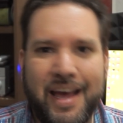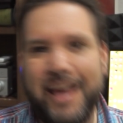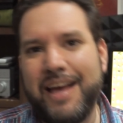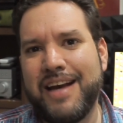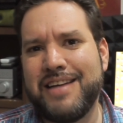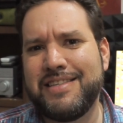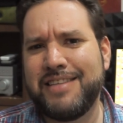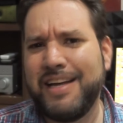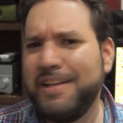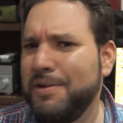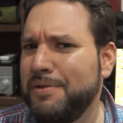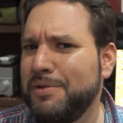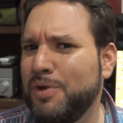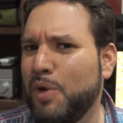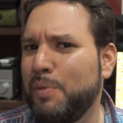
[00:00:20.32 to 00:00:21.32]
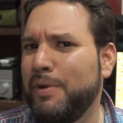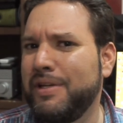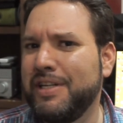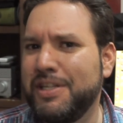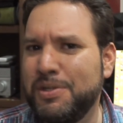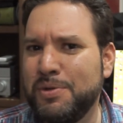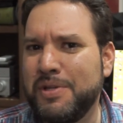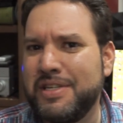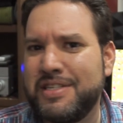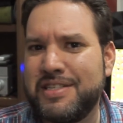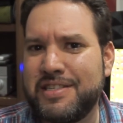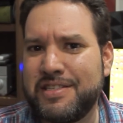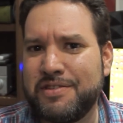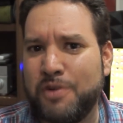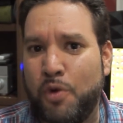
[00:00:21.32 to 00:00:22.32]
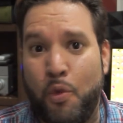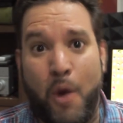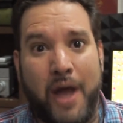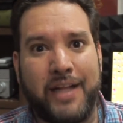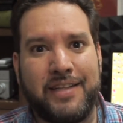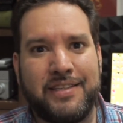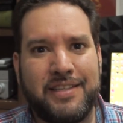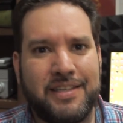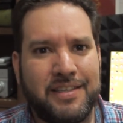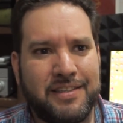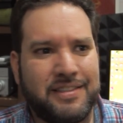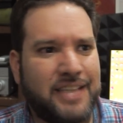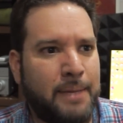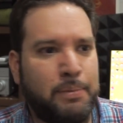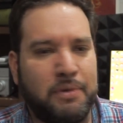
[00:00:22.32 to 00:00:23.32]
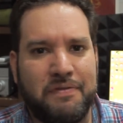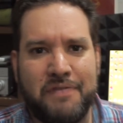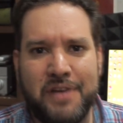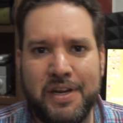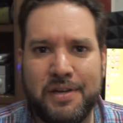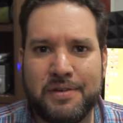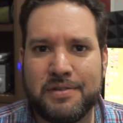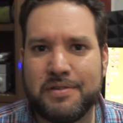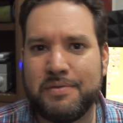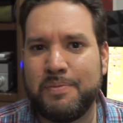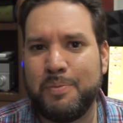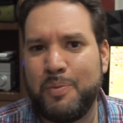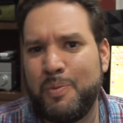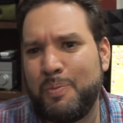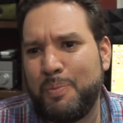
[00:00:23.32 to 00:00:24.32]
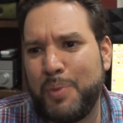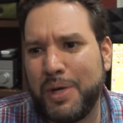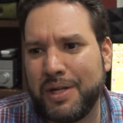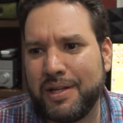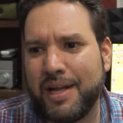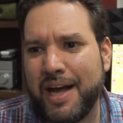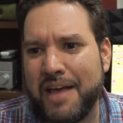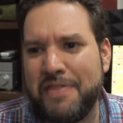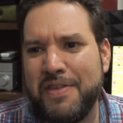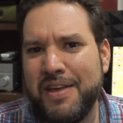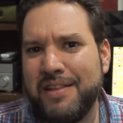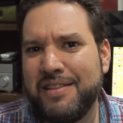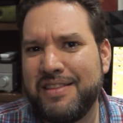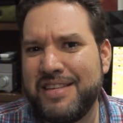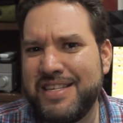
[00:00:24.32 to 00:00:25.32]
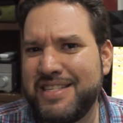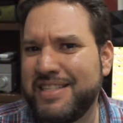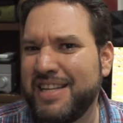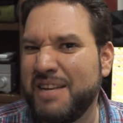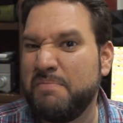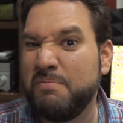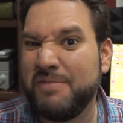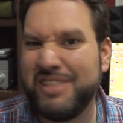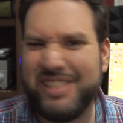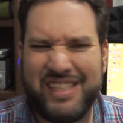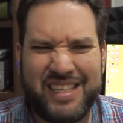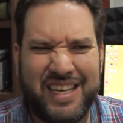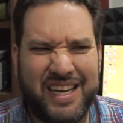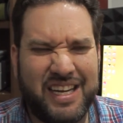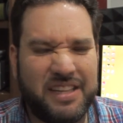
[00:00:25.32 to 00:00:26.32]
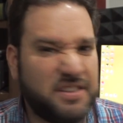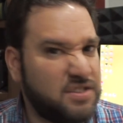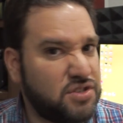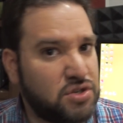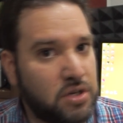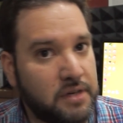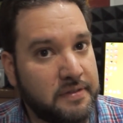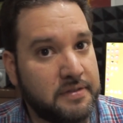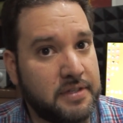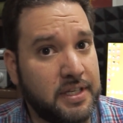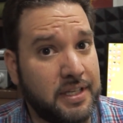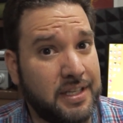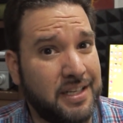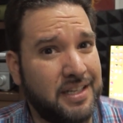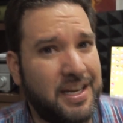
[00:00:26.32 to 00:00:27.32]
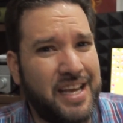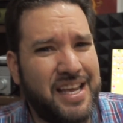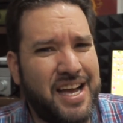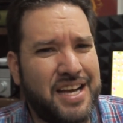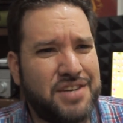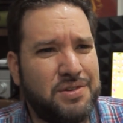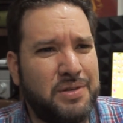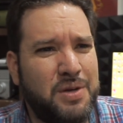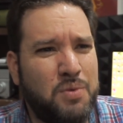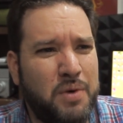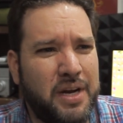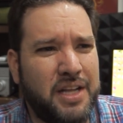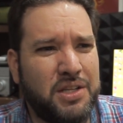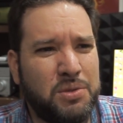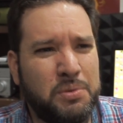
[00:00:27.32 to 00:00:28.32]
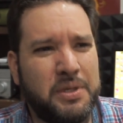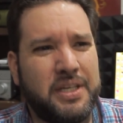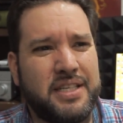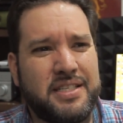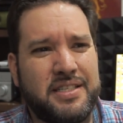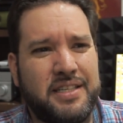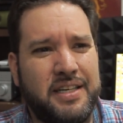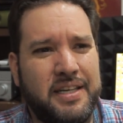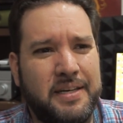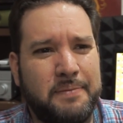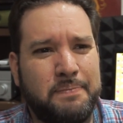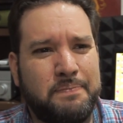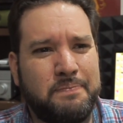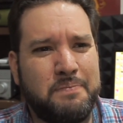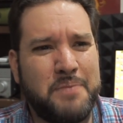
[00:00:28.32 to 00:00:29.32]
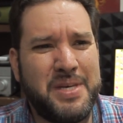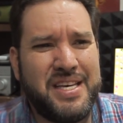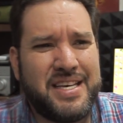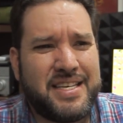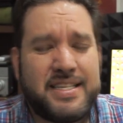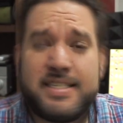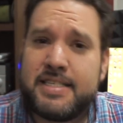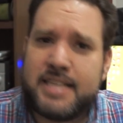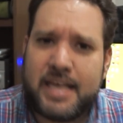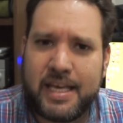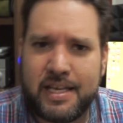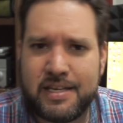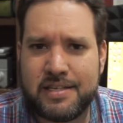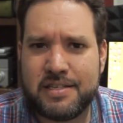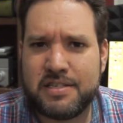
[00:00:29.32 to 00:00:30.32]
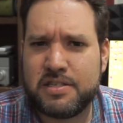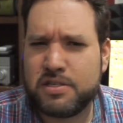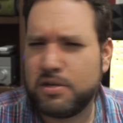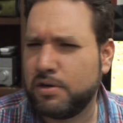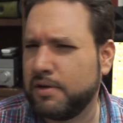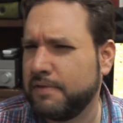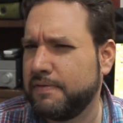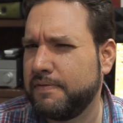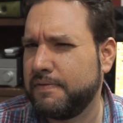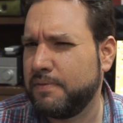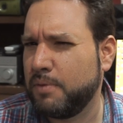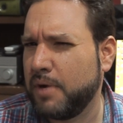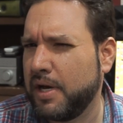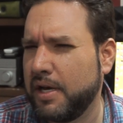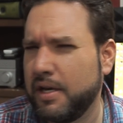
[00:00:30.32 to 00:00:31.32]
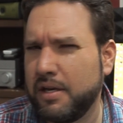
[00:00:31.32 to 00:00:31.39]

Hey guys, I don't normally do this rant type of videos, but I think this time it kinda deserves it, and I actually wanna do it as a PSA sort of way.